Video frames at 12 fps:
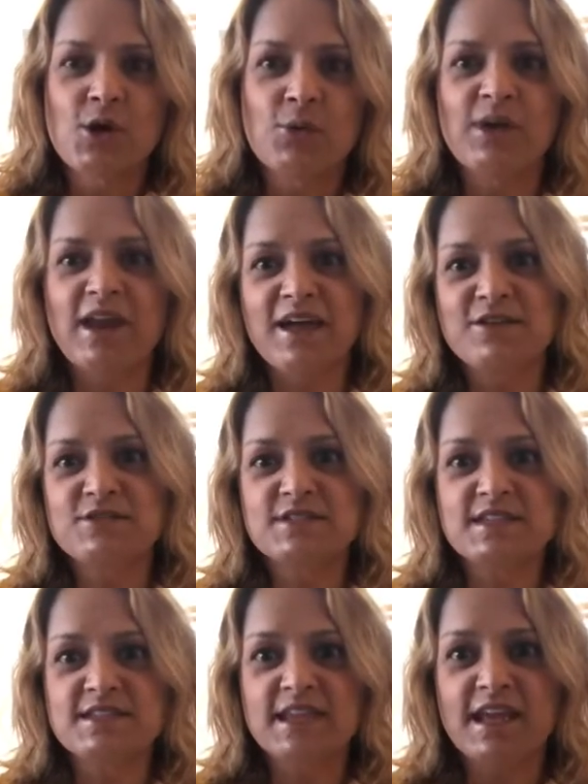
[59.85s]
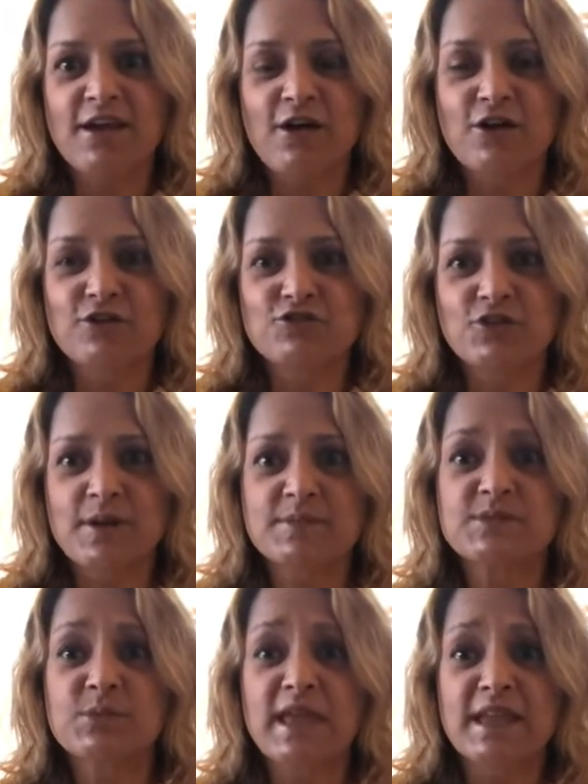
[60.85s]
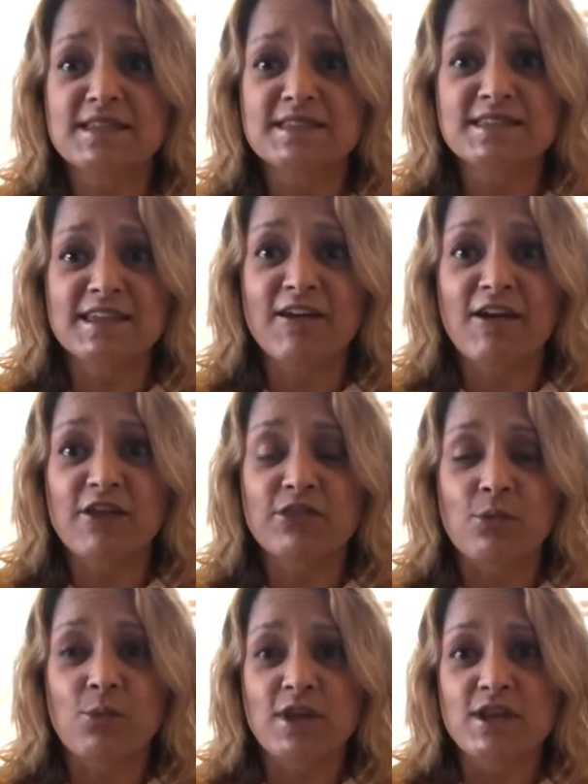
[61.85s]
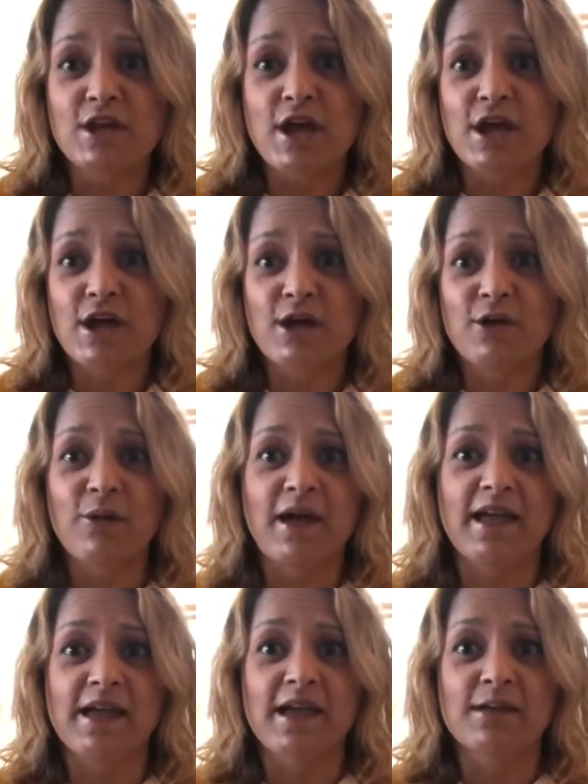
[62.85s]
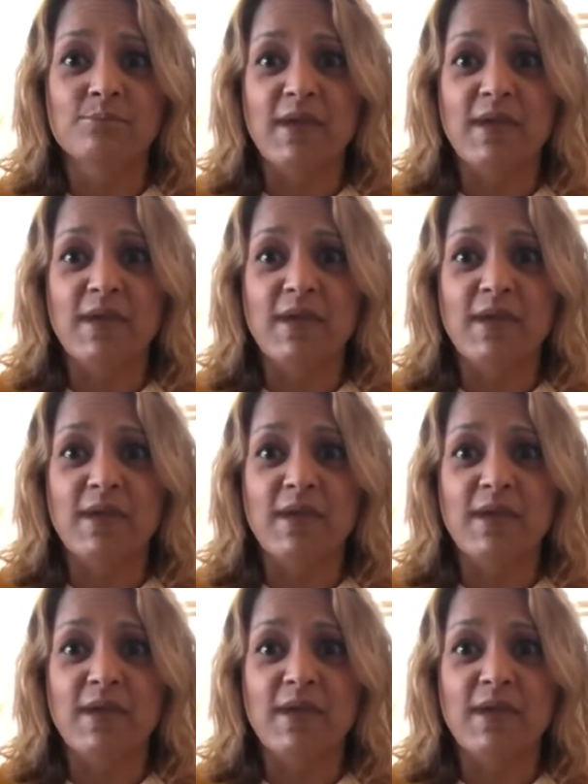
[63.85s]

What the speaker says: When I used to take car trips, we had to stare out the window and